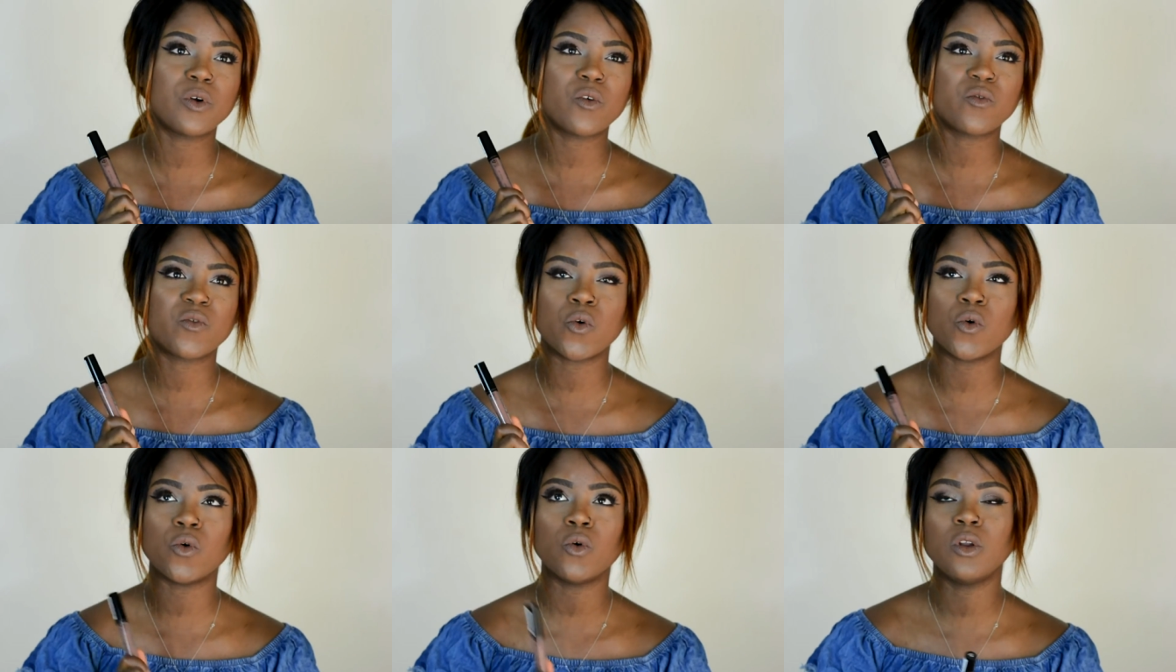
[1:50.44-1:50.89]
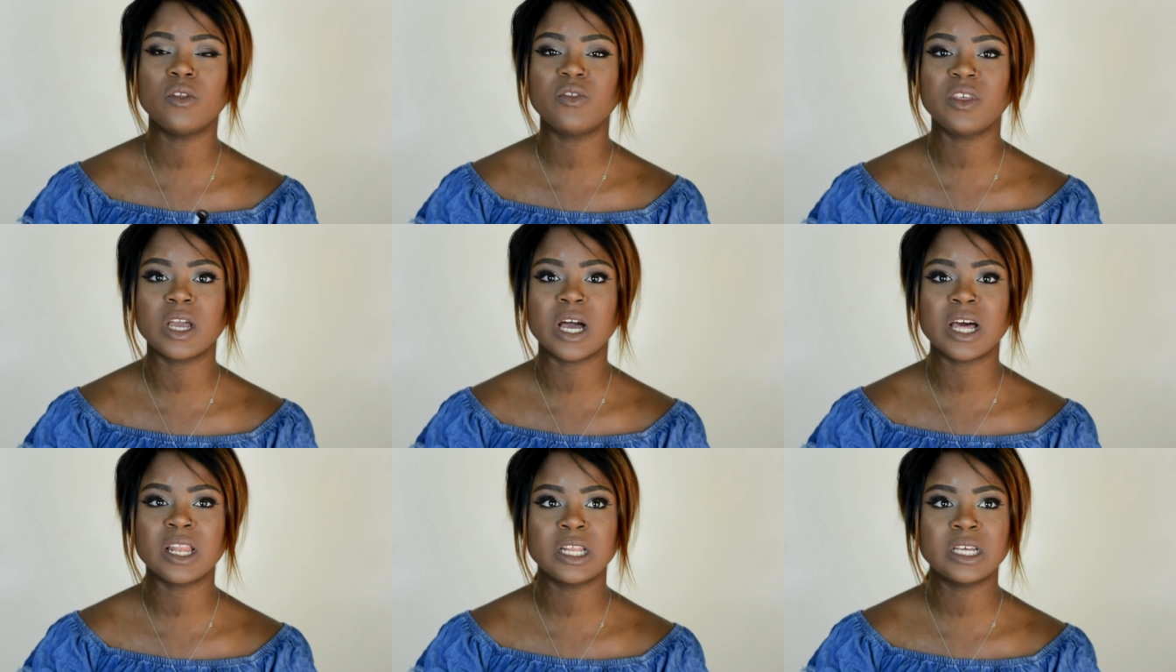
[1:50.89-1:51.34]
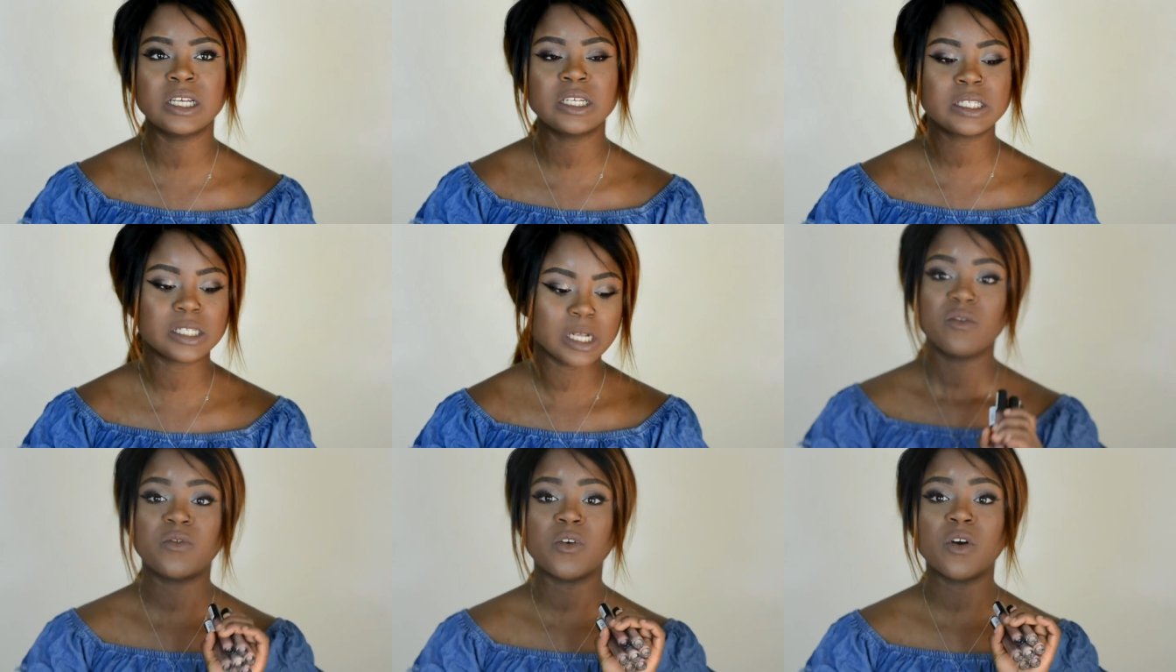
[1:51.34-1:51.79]
for all of the
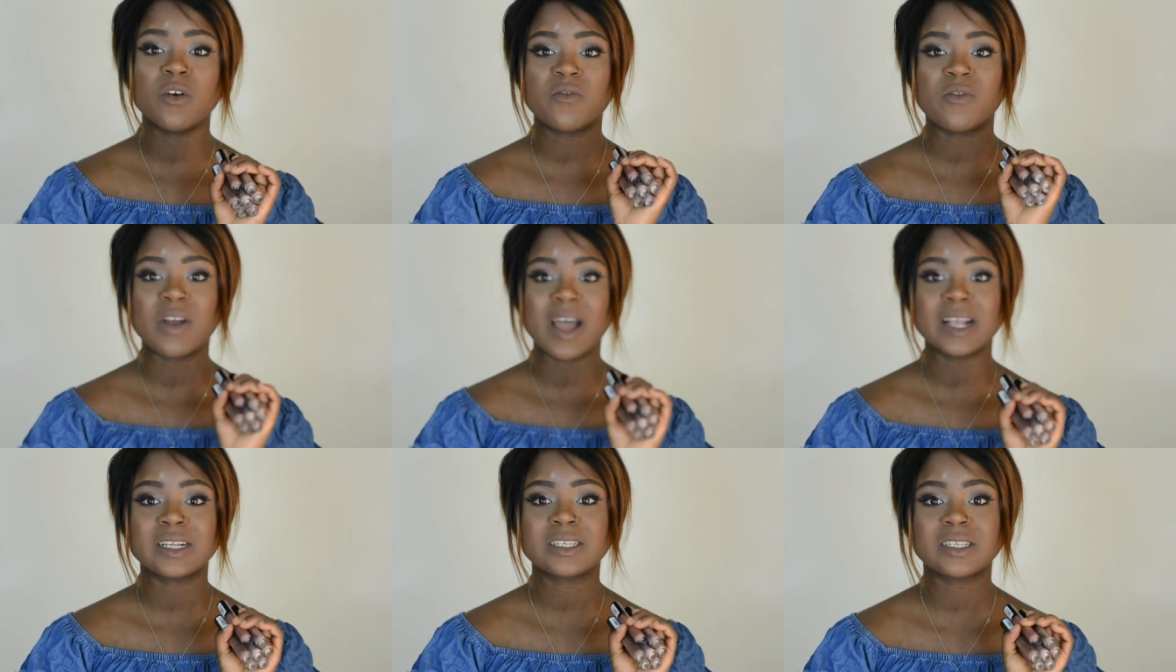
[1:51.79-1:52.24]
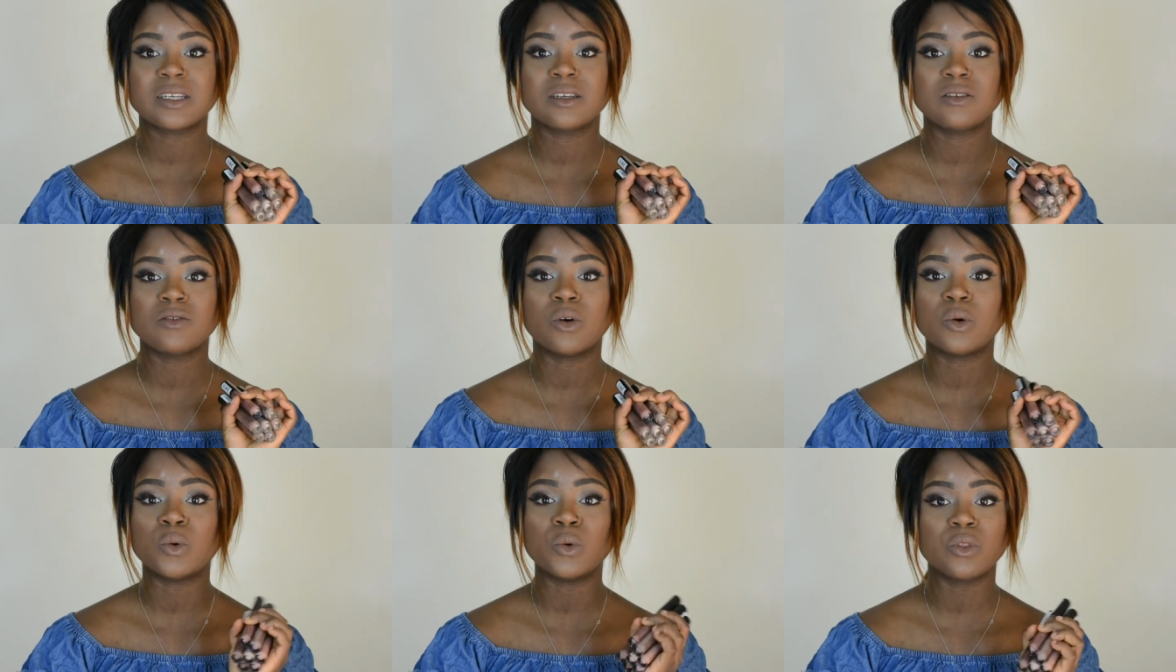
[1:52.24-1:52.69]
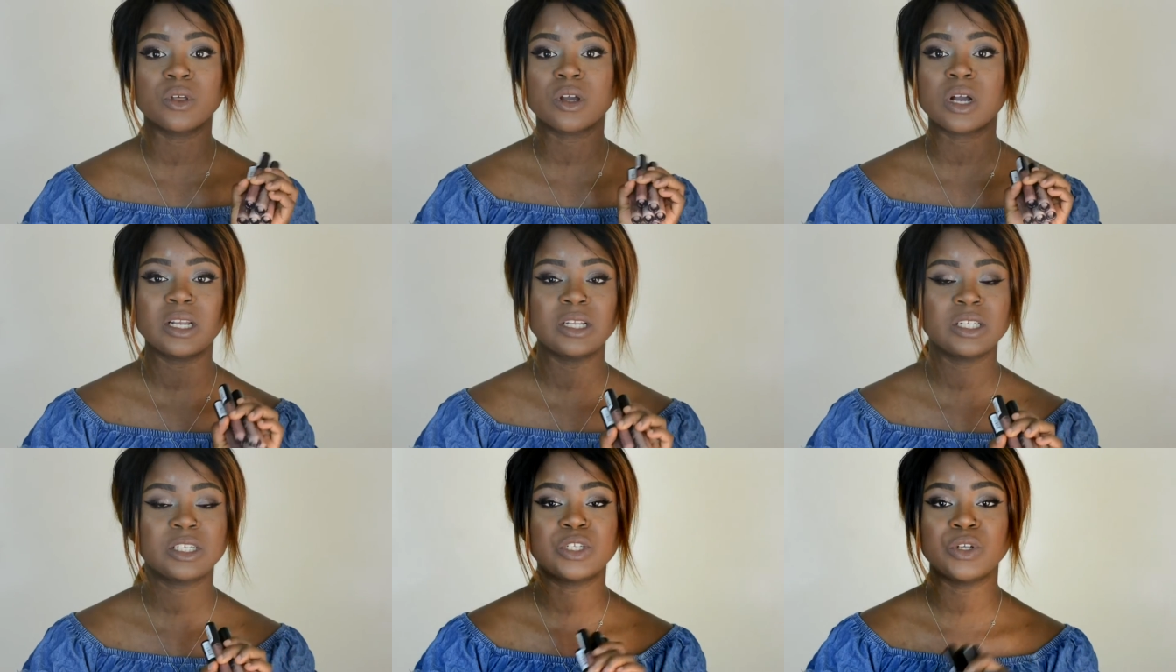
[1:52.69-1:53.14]
colours. For a fact, not all the
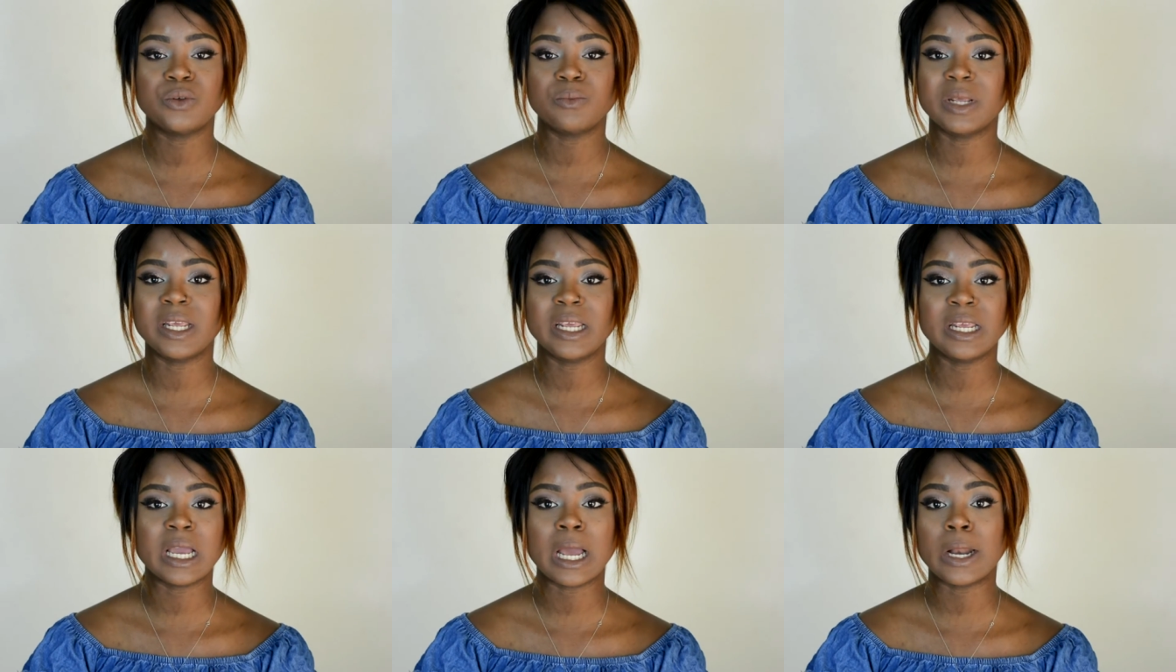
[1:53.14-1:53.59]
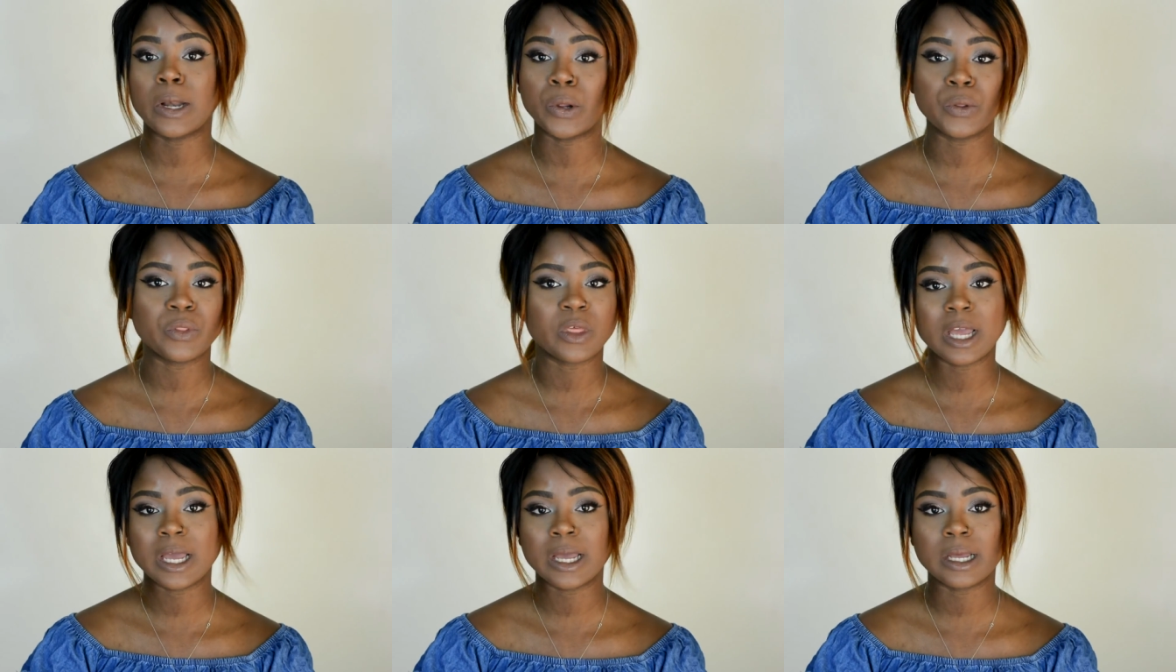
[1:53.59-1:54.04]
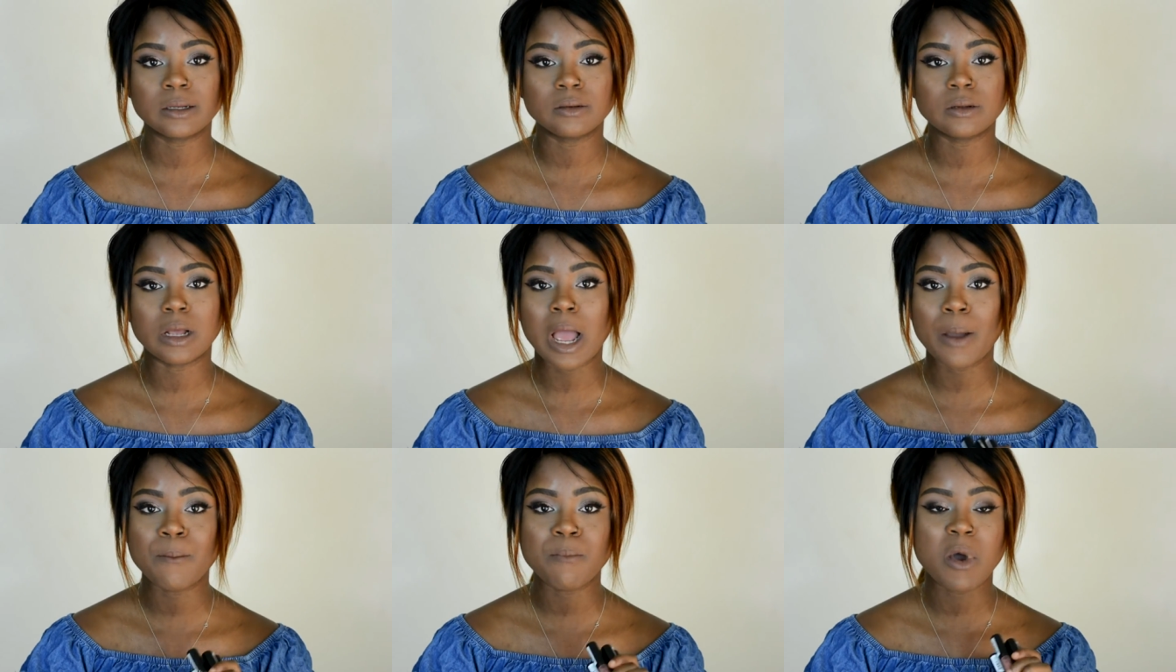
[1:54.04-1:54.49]
colours suit me, I know that,
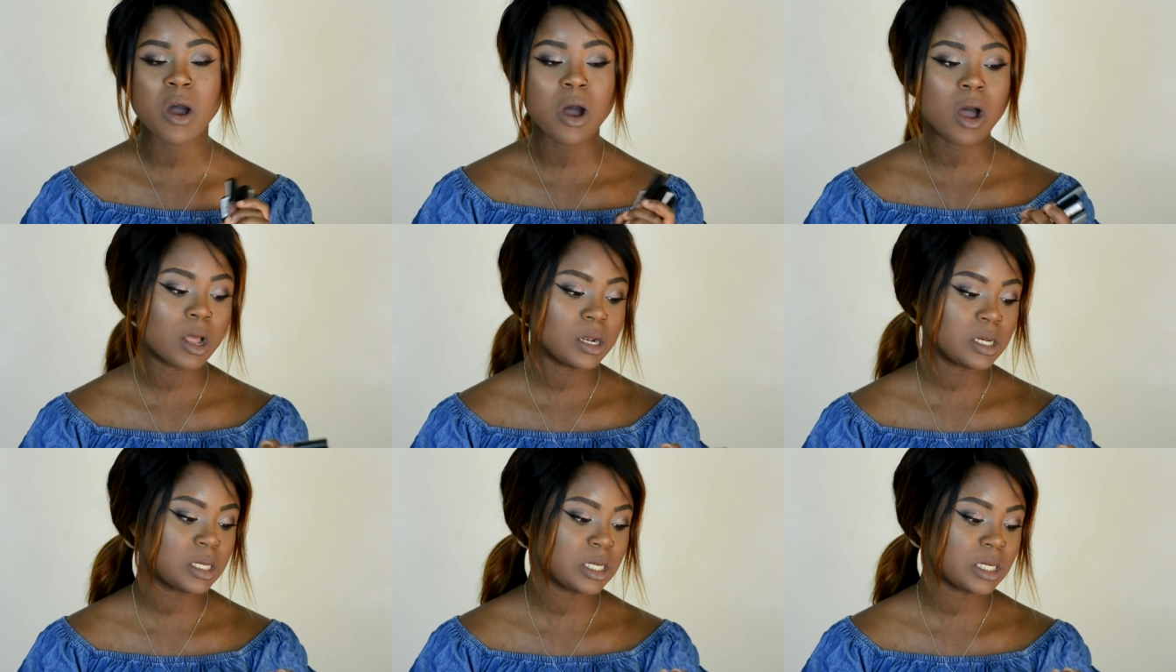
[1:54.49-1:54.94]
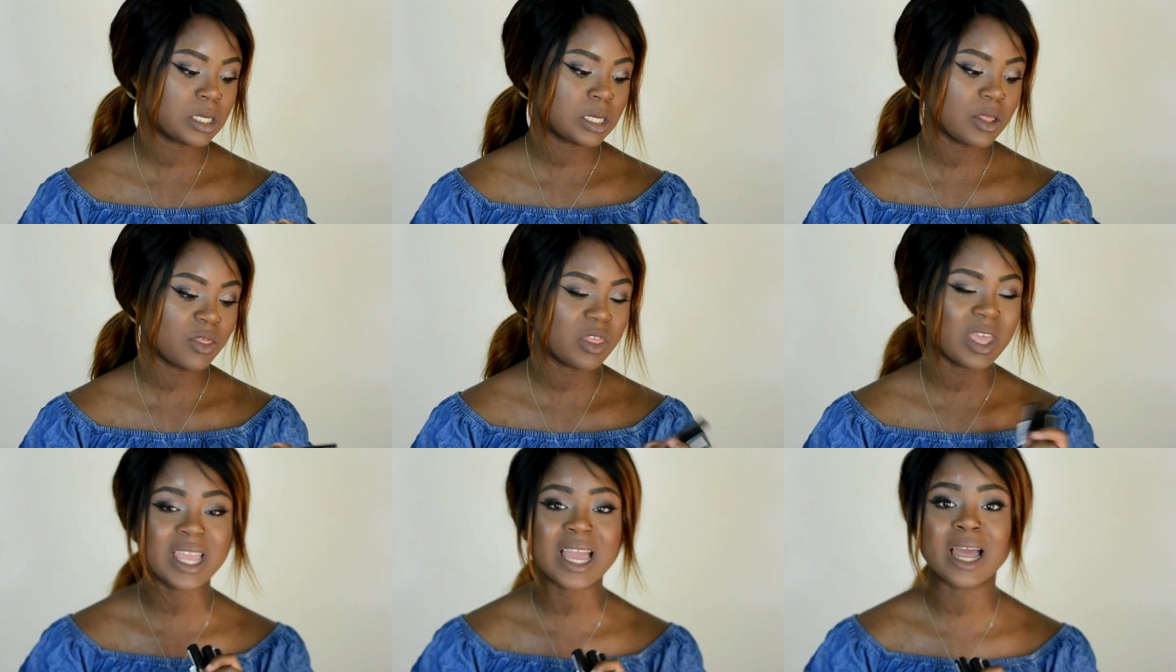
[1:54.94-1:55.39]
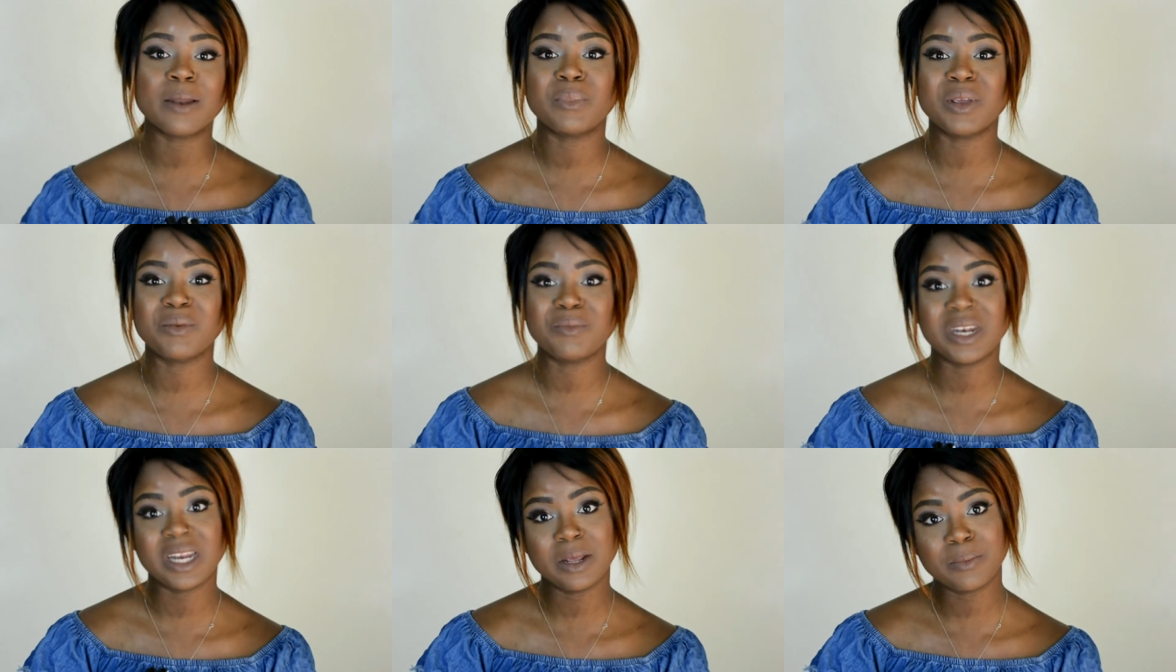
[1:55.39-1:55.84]
but they can
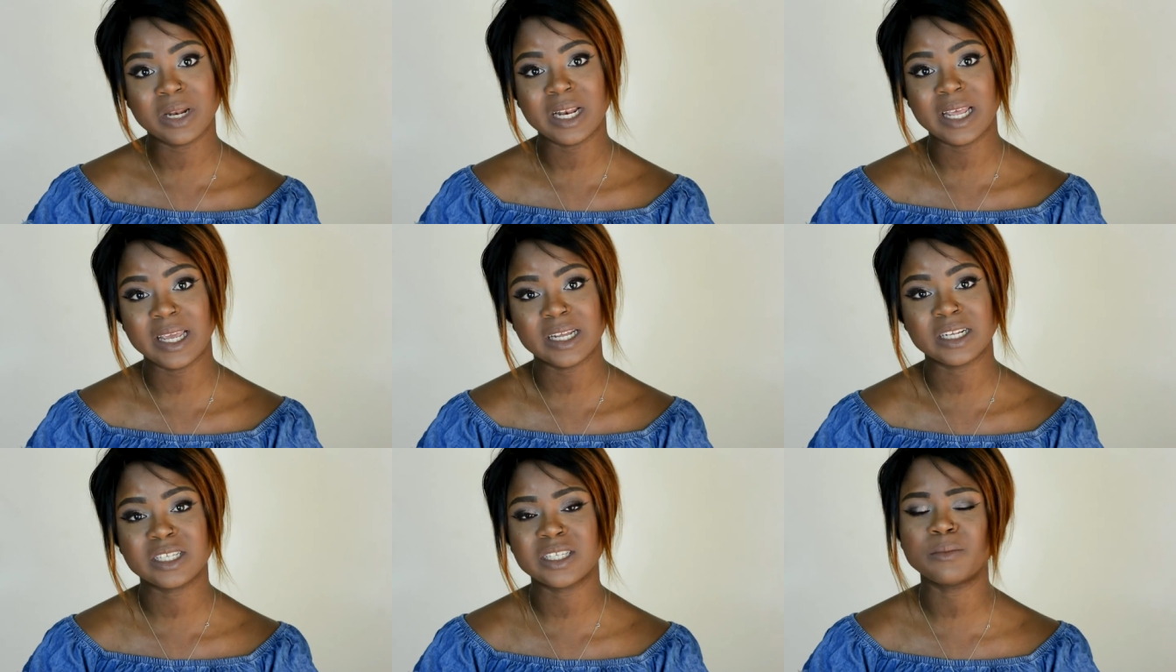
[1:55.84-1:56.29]
be manipulated.